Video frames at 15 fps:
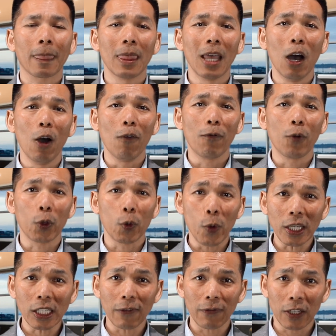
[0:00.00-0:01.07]
Now, for the
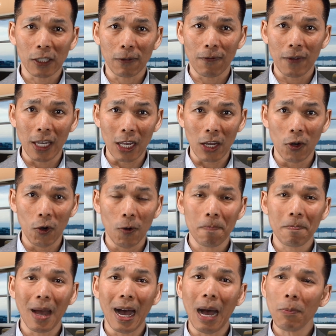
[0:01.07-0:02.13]
rest of this
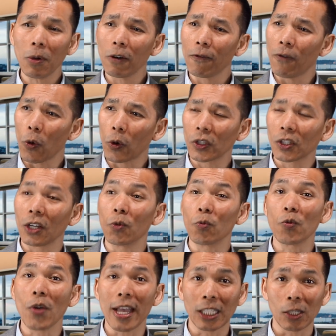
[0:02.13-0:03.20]
video, I'm going to focus on
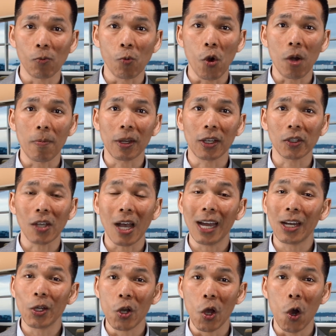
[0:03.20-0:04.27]
ransomware because
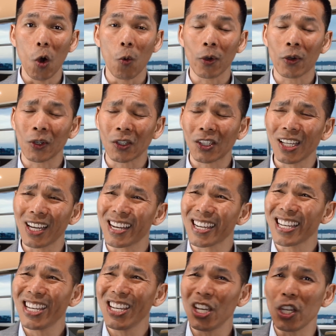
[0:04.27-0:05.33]
I know we're going to see a
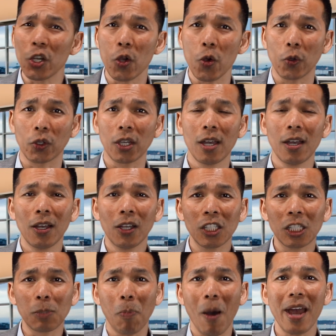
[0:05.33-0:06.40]
huge
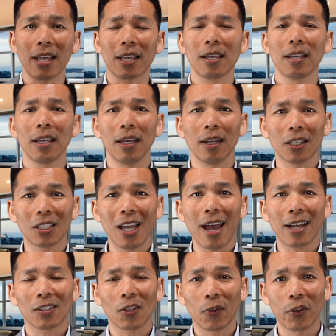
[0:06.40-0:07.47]
spike in
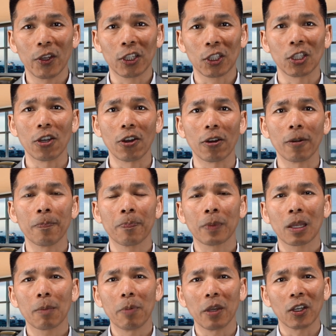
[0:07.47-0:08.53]
attacks this year
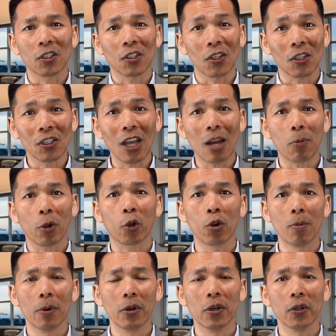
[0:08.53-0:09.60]
because the cyber
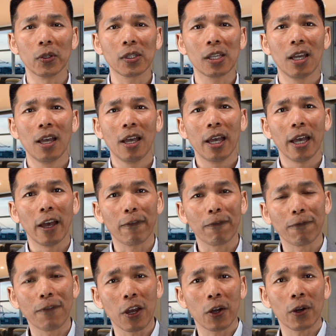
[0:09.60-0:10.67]
criminals have
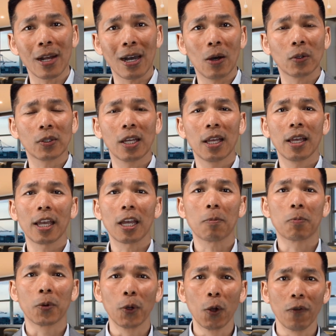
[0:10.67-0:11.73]
figured out a
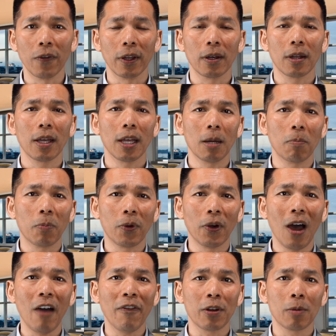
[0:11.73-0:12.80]
proven and
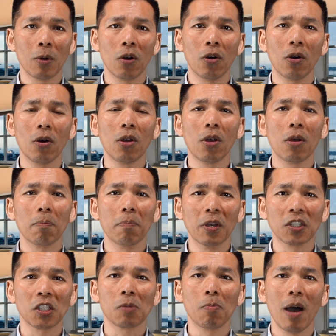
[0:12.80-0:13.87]
profitable
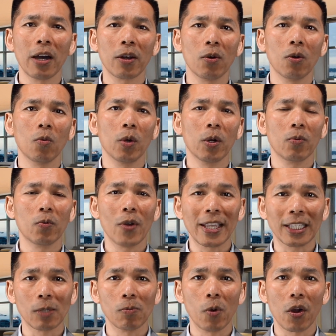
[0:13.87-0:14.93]
business model with
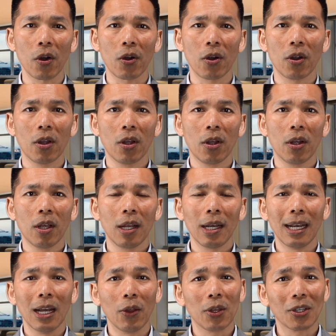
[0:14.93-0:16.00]
ransomware.
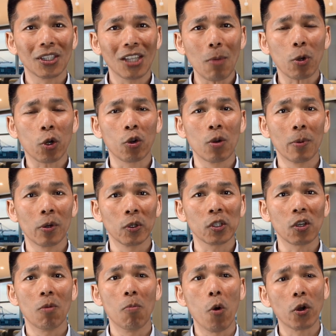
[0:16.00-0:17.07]
Now, the cyber criminals
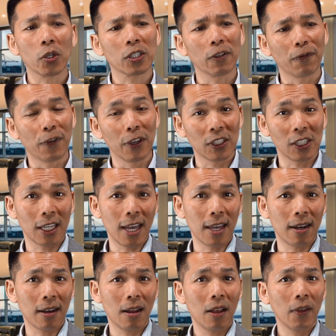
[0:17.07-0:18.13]
are more
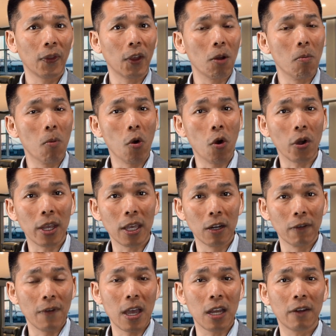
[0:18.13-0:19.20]
sophisticated, they are more
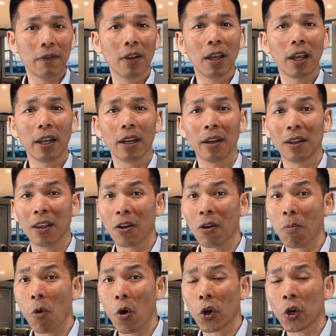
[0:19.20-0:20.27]
innovative, and they are
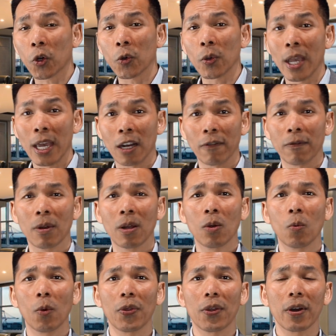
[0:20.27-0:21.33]
more creative
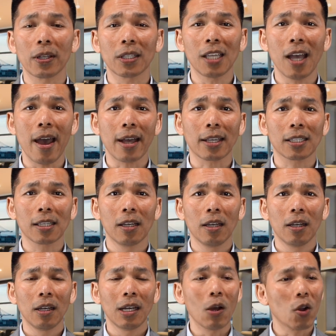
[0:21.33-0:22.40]
with their attacks.
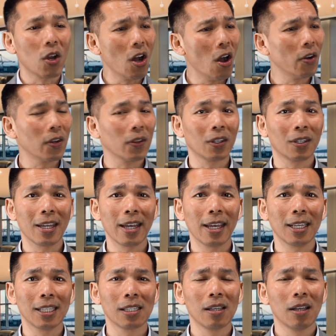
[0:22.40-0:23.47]
Now, gone are the
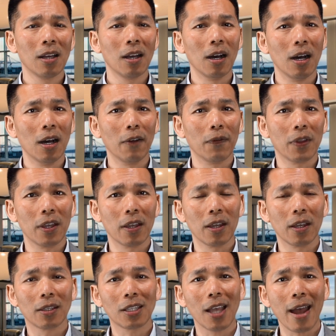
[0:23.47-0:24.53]
days of
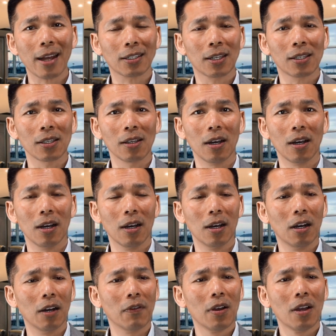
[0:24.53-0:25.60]
the tactics
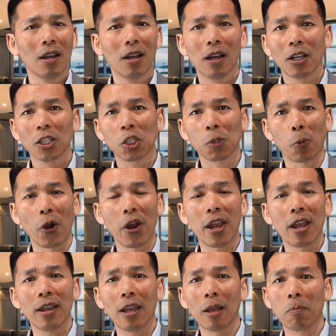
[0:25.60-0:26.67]
of
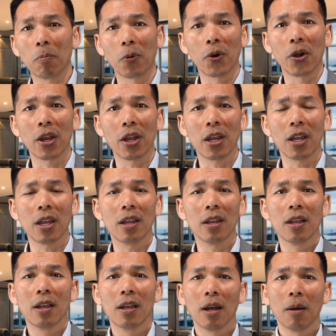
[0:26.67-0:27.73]
spray and
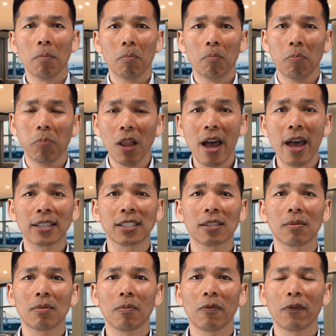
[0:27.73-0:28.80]
pray,
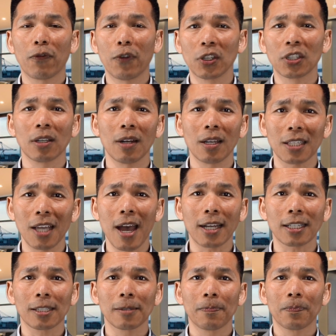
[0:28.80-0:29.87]
blast phishing
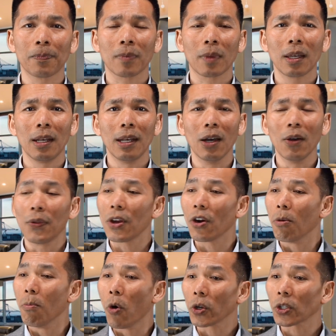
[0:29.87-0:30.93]
attacks. Now, there
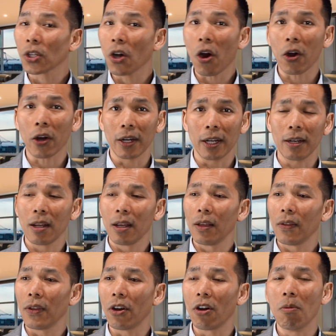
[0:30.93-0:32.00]
are more targeted,
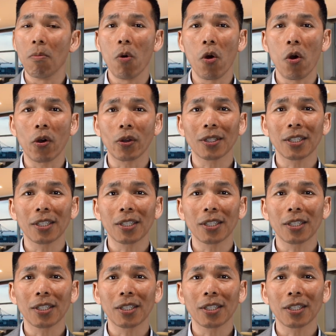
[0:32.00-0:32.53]
there are more